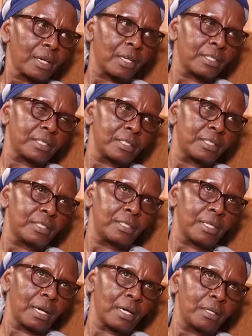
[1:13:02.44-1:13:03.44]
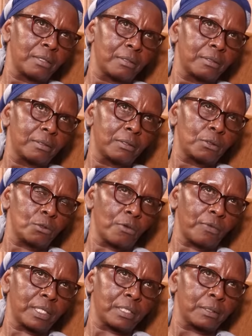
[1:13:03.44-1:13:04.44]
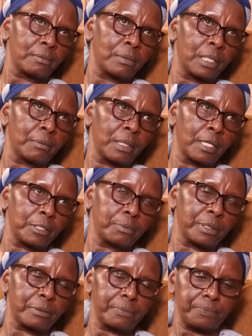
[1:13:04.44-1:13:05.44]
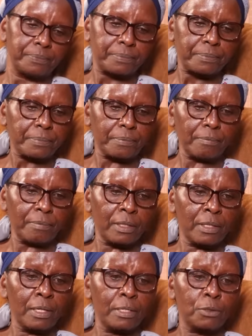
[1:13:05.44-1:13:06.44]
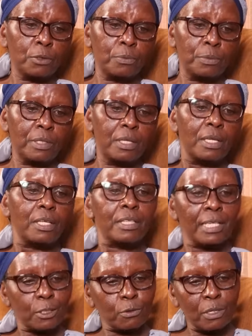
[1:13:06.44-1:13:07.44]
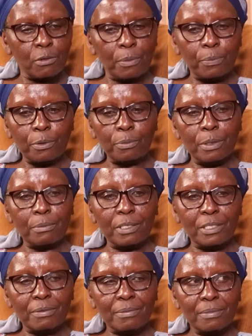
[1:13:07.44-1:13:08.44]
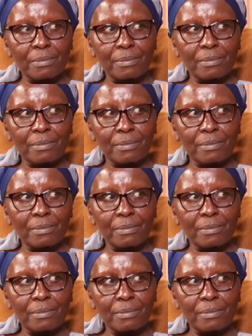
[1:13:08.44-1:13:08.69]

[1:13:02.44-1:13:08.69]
I said, yeah, two of us, me and my husband. And he told me, that's where your problem is.